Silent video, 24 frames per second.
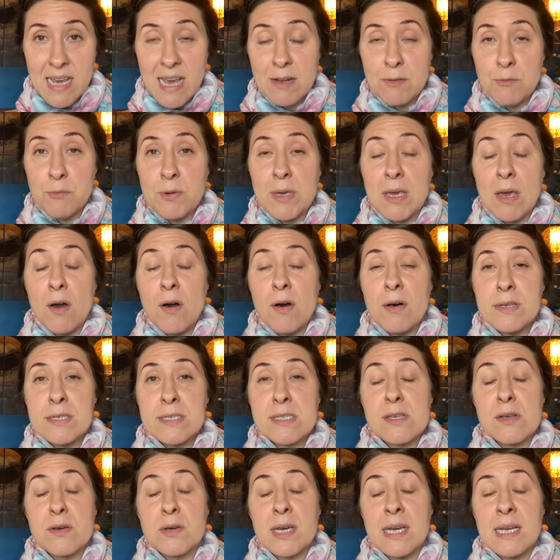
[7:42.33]
And we
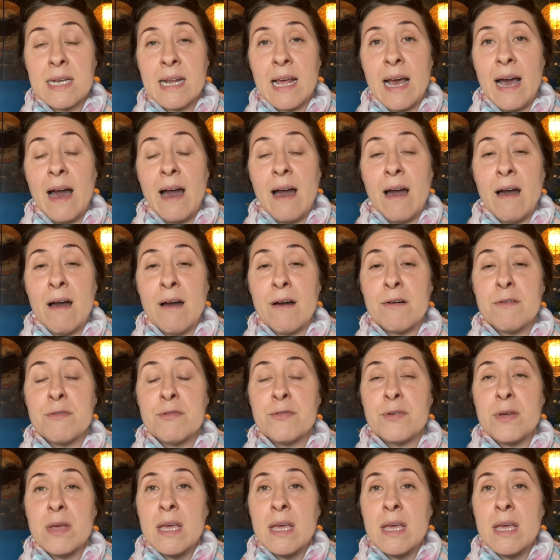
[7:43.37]
also can have